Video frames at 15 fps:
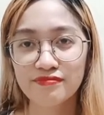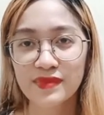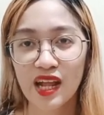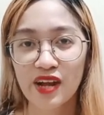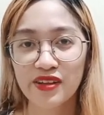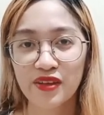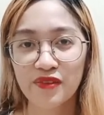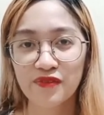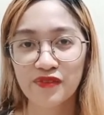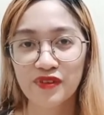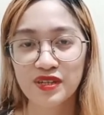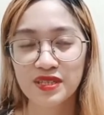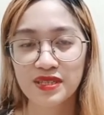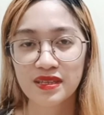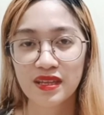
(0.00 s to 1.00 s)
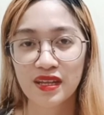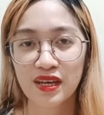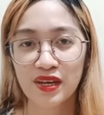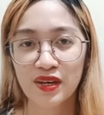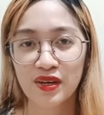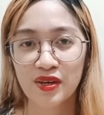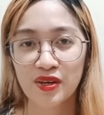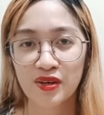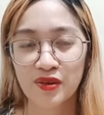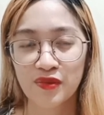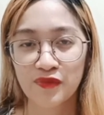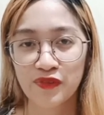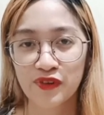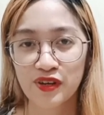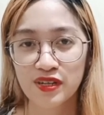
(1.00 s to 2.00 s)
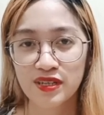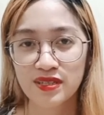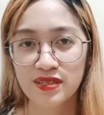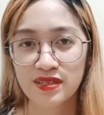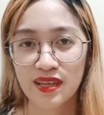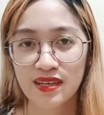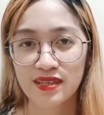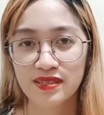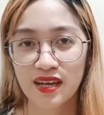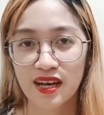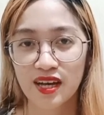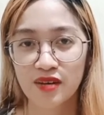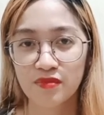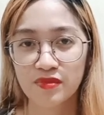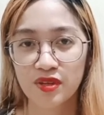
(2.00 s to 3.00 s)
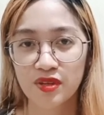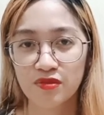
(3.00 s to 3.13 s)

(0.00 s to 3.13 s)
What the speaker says: Lalo na yung first exam.